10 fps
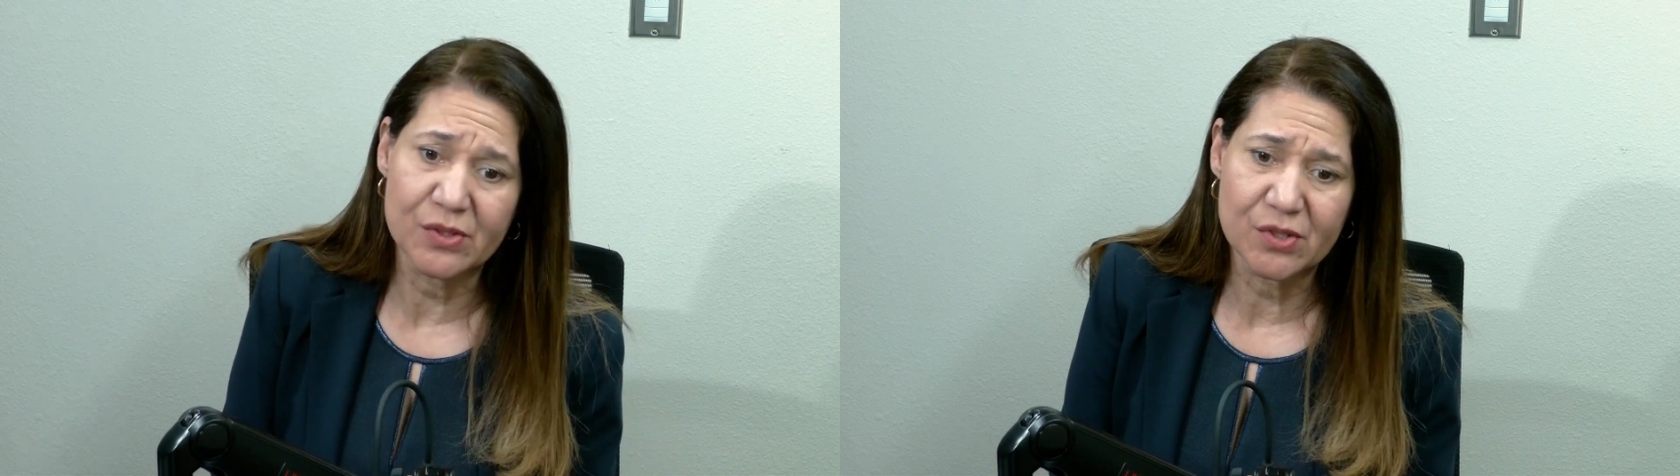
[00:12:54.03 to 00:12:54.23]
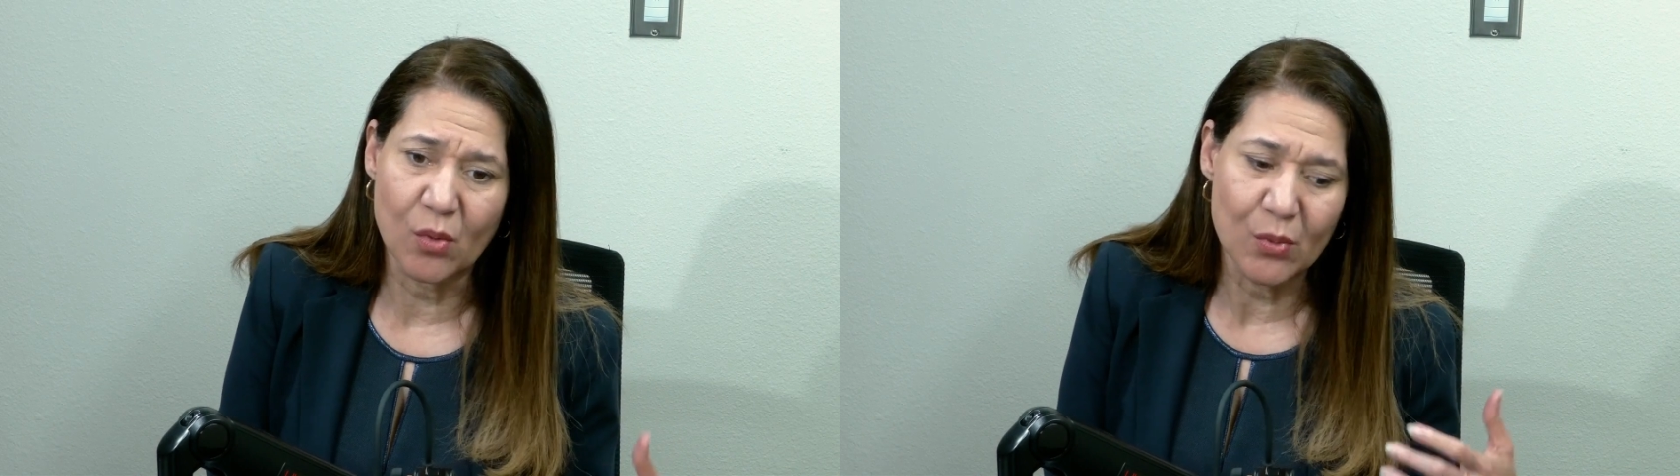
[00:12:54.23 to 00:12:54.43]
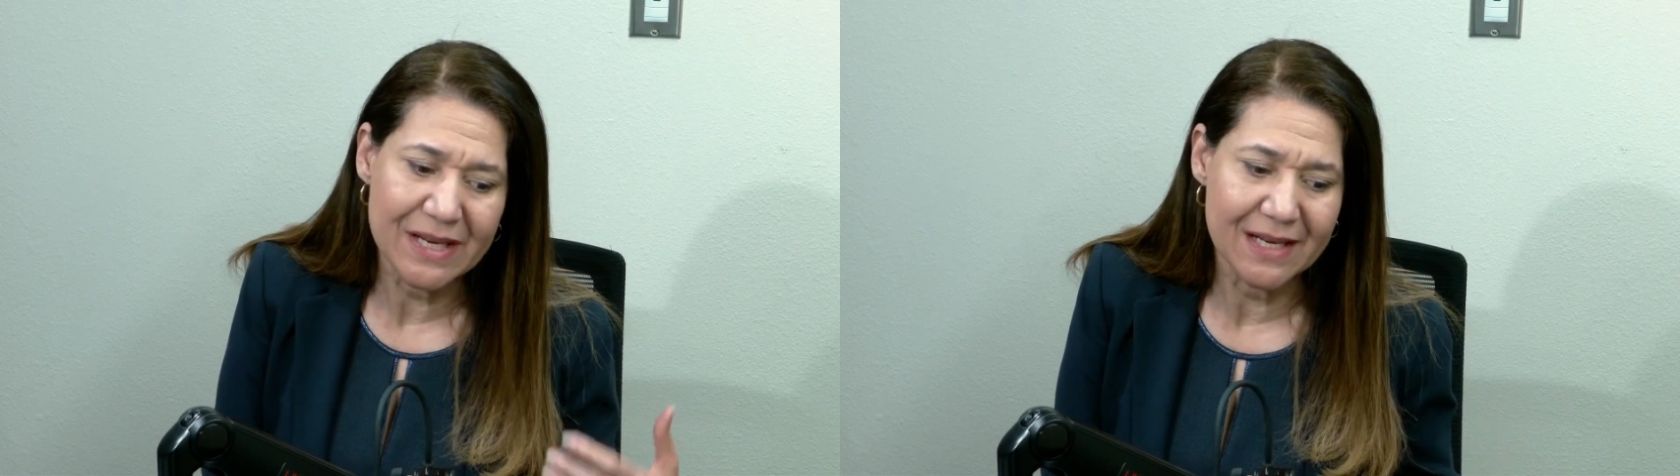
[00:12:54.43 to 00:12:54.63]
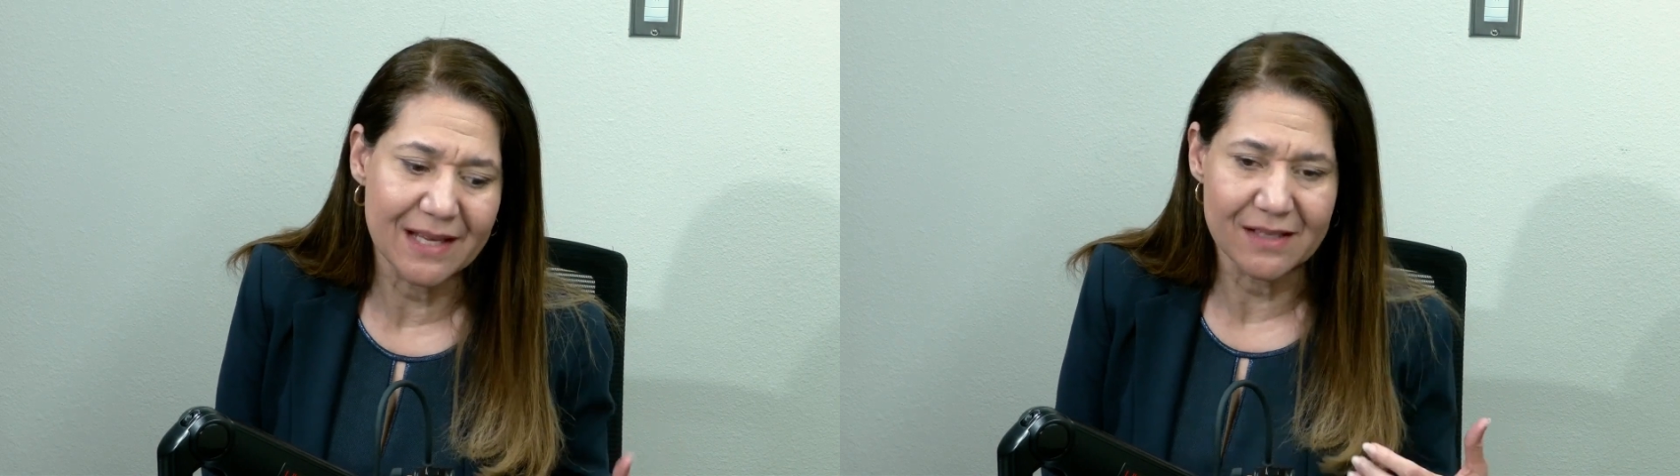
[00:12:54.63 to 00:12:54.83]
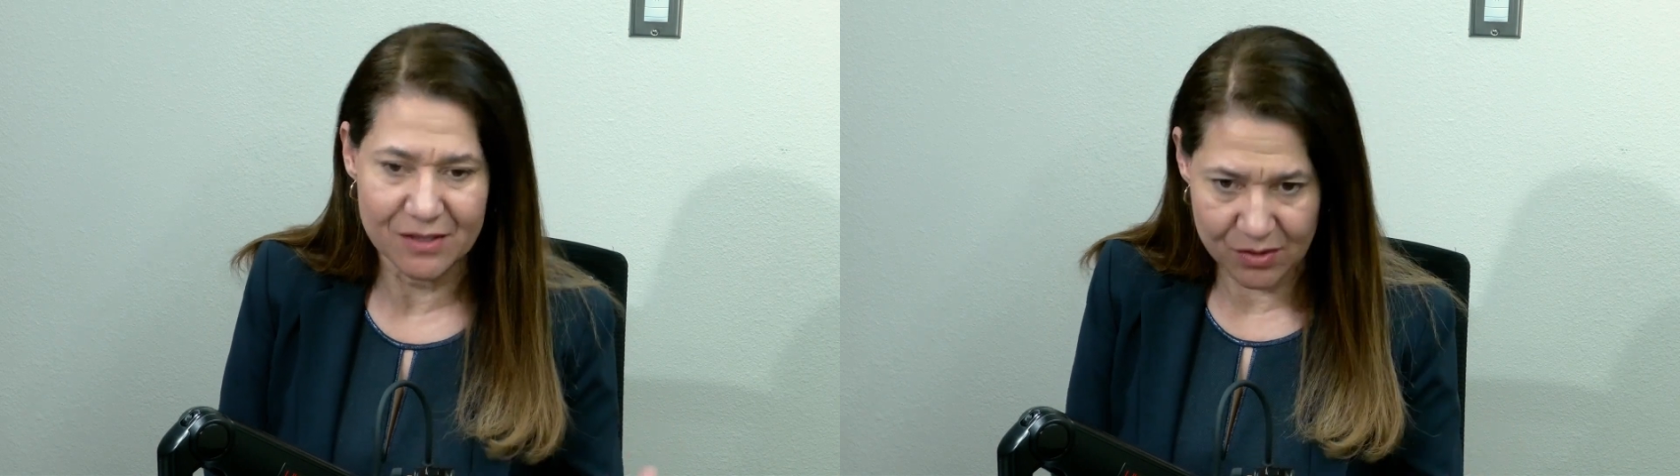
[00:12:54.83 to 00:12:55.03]
so we
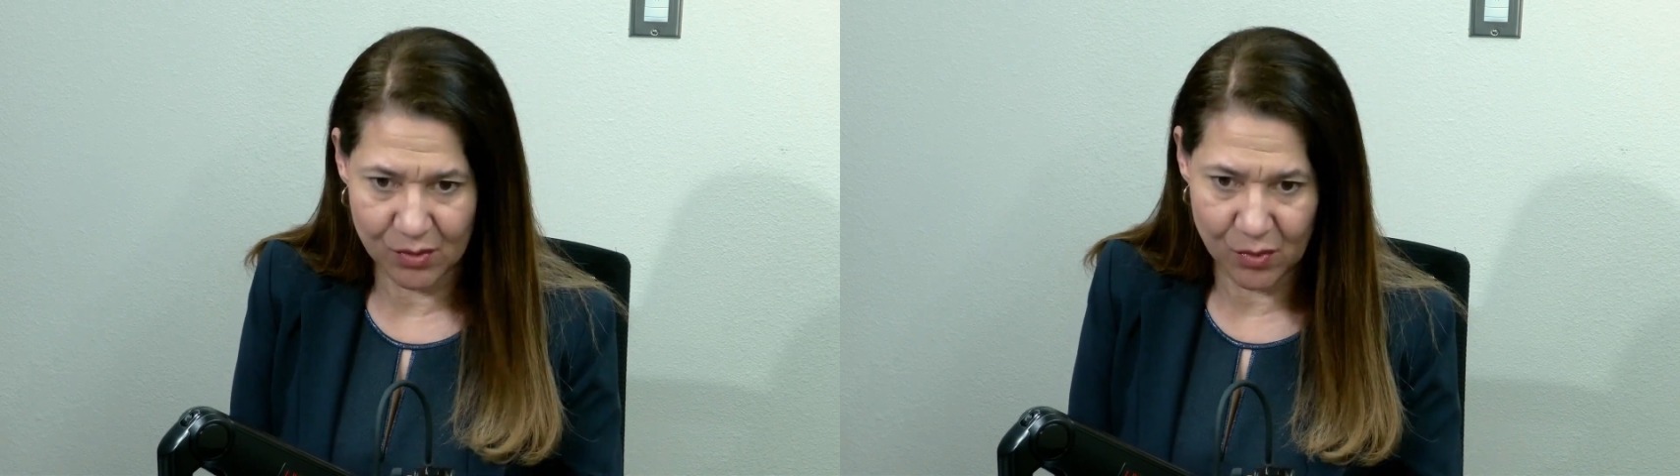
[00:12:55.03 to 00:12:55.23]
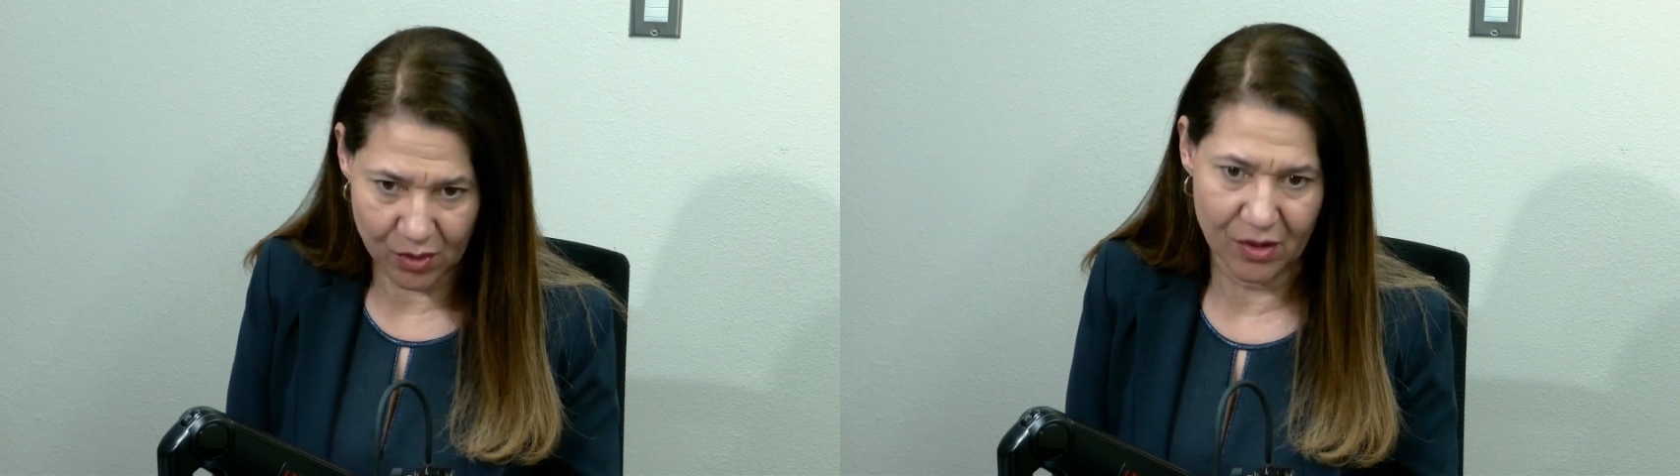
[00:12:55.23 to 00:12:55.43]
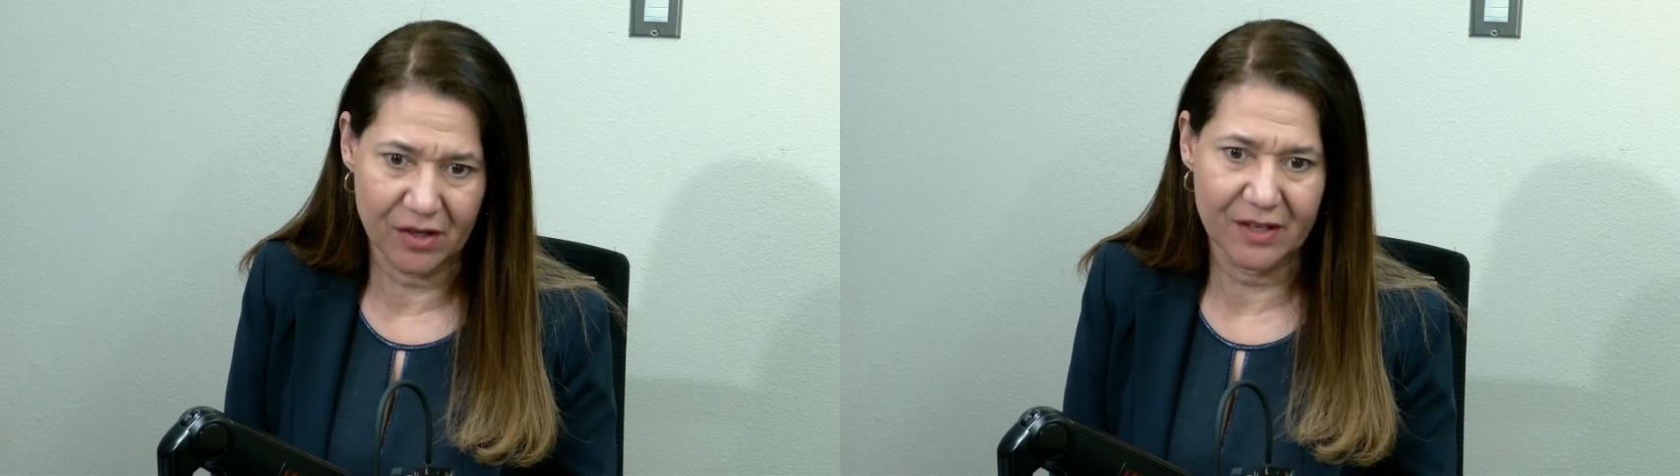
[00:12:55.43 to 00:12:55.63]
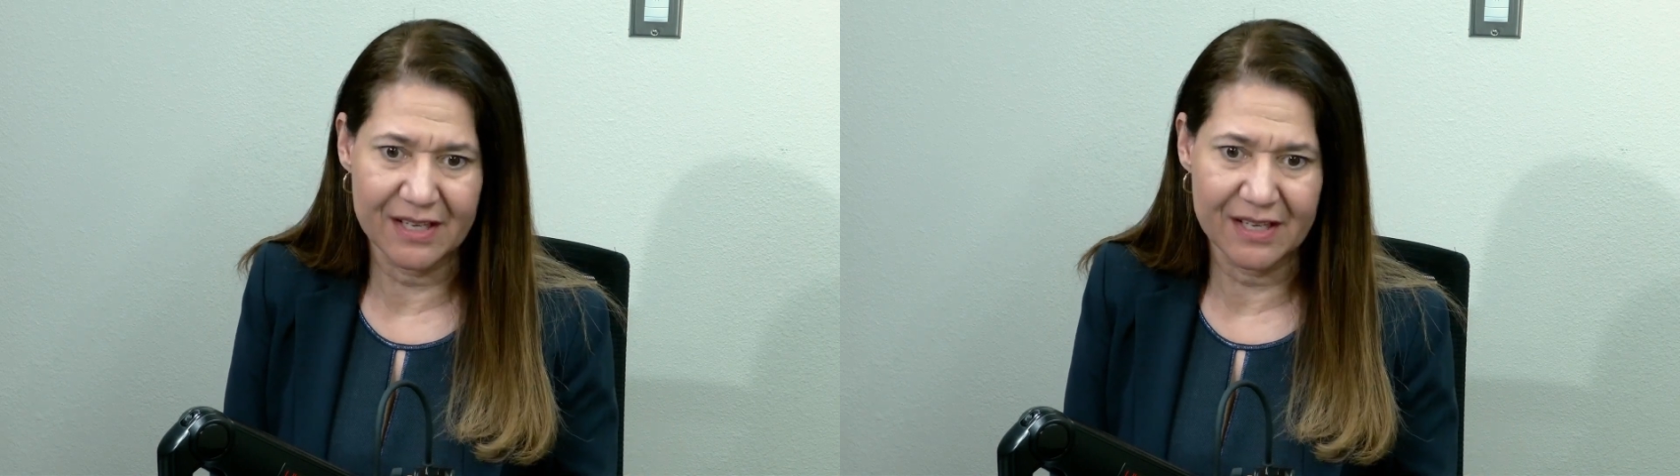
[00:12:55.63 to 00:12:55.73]
need to work